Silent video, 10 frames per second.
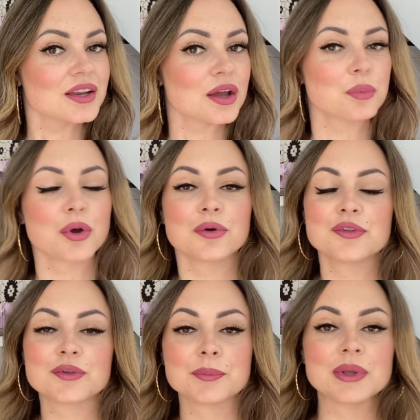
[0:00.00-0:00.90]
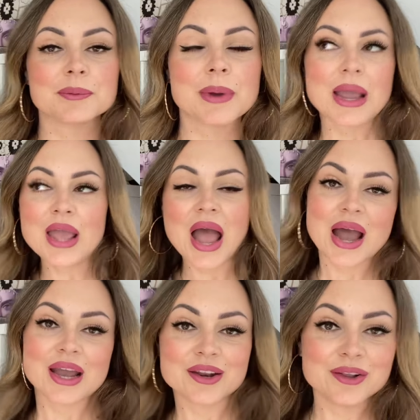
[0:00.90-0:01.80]
I'm going to meet my
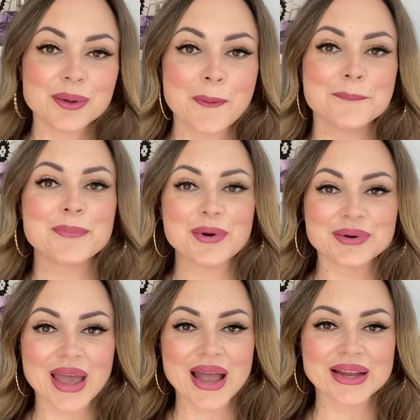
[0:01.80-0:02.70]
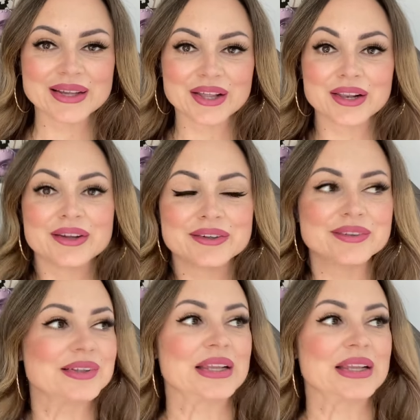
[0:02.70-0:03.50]
idol, Mona. Oh,